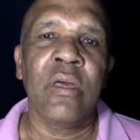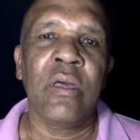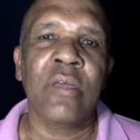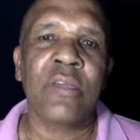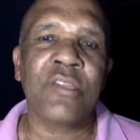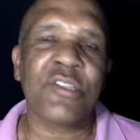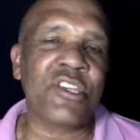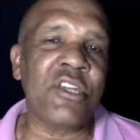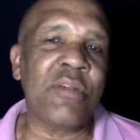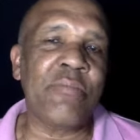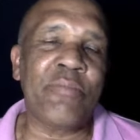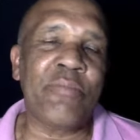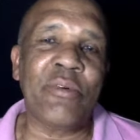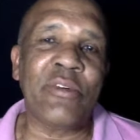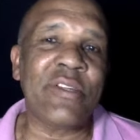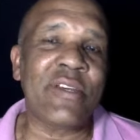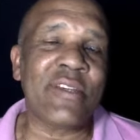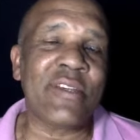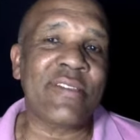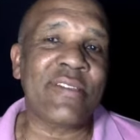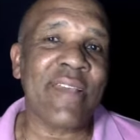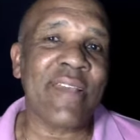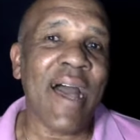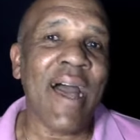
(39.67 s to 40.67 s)
simple
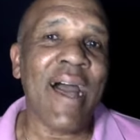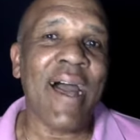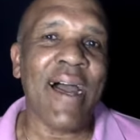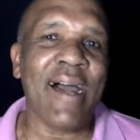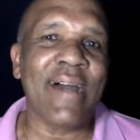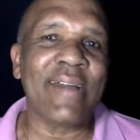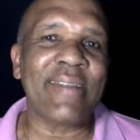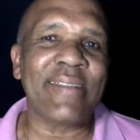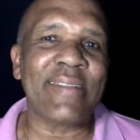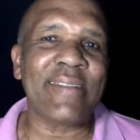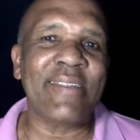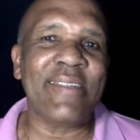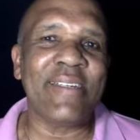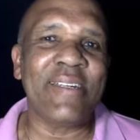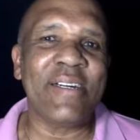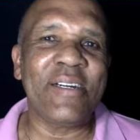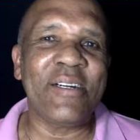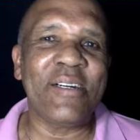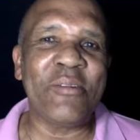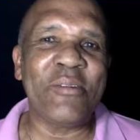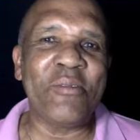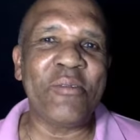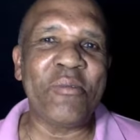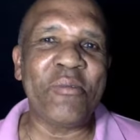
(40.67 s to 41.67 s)
does not,
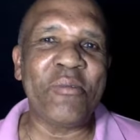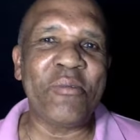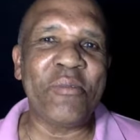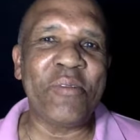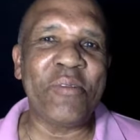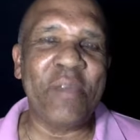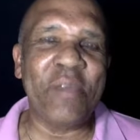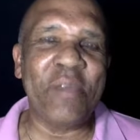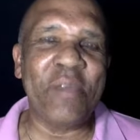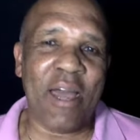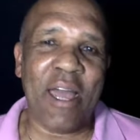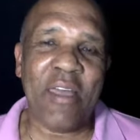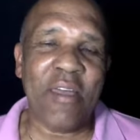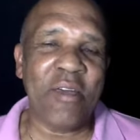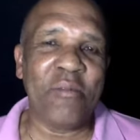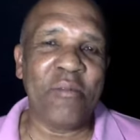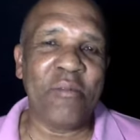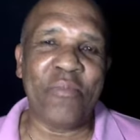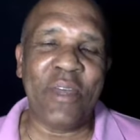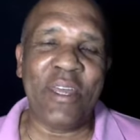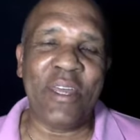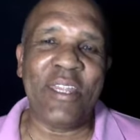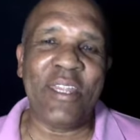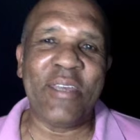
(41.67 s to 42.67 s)
in my
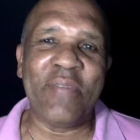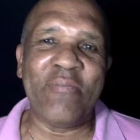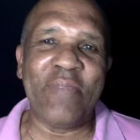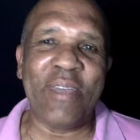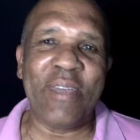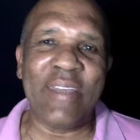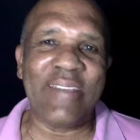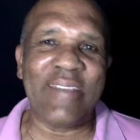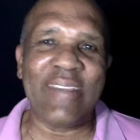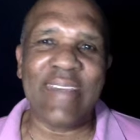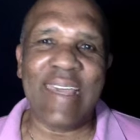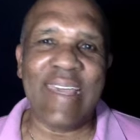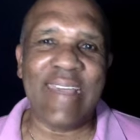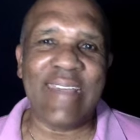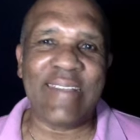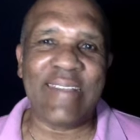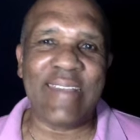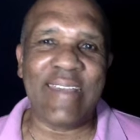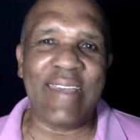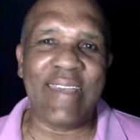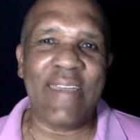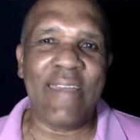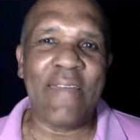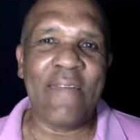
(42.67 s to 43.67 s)
opinion, mean
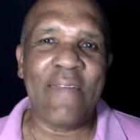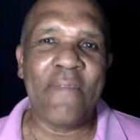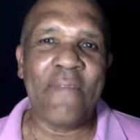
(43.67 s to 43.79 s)
easy.